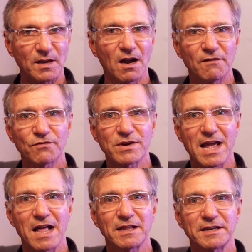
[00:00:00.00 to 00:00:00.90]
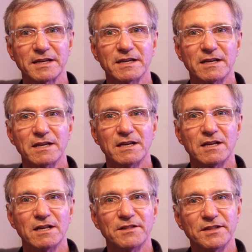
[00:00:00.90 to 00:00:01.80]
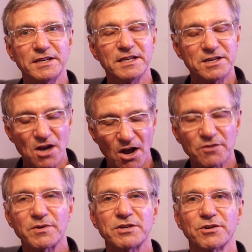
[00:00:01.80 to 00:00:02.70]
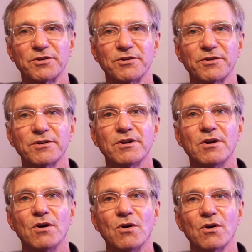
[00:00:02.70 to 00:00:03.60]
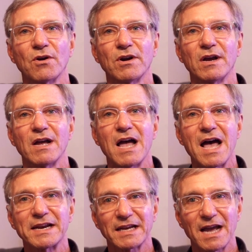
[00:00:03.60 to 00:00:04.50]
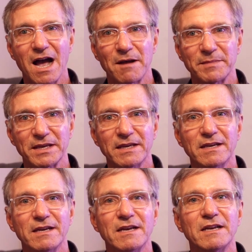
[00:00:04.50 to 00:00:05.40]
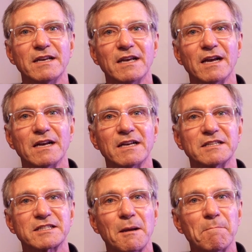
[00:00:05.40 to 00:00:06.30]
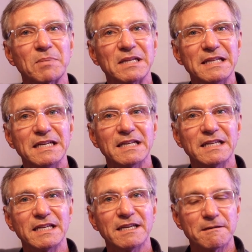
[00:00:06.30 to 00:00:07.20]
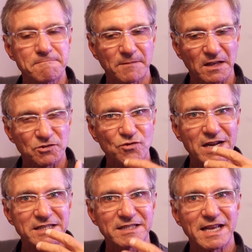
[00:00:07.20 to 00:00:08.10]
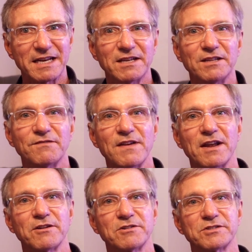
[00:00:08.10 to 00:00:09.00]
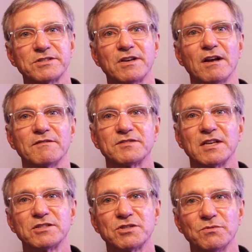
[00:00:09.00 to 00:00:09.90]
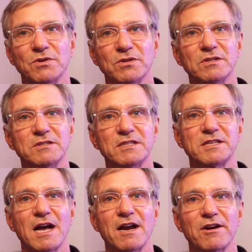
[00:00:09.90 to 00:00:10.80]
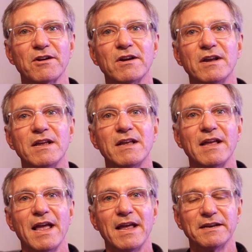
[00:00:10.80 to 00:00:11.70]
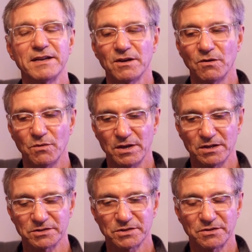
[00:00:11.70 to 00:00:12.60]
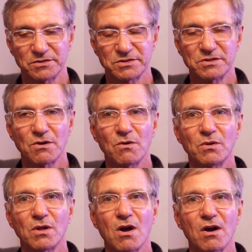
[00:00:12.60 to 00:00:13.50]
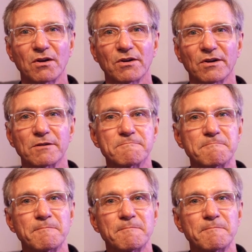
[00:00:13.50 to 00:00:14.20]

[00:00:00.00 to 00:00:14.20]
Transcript: of reality. The non-returner, or anagami, has completely transcended the fetters of sensual desire and ill will. So there's no longer